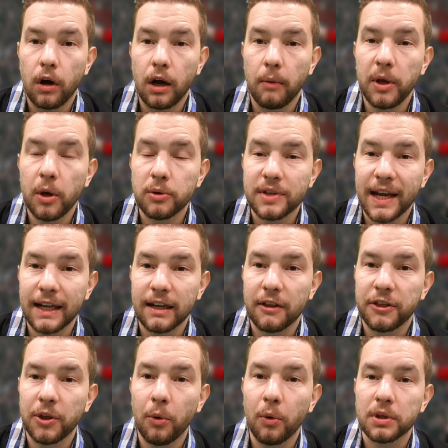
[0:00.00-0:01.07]
And we also get the
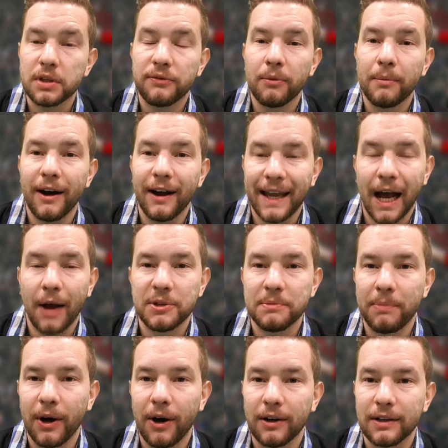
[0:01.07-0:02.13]
thoughts from our
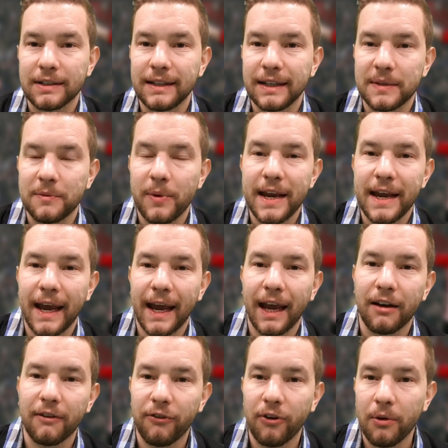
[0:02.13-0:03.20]
counterparts this
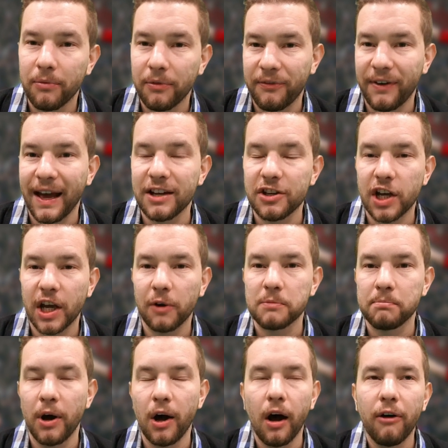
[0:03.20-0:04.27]
weekend from Fan Channel's
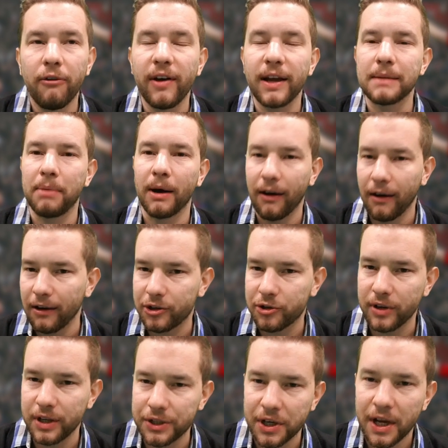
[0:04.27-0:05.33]
Perfect
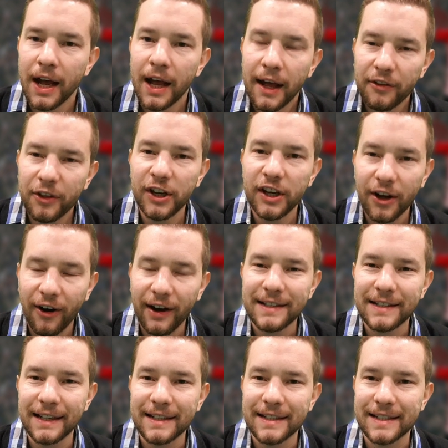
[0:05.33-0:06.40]
Partridge. The
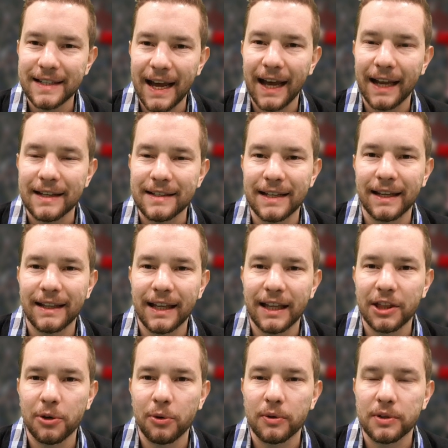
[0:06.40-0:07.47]
United stands send their
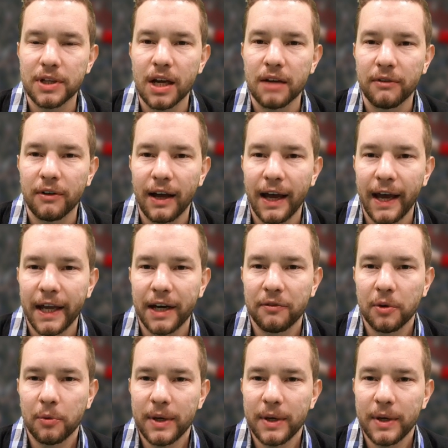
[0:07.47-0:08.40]
thoughts over ahead of the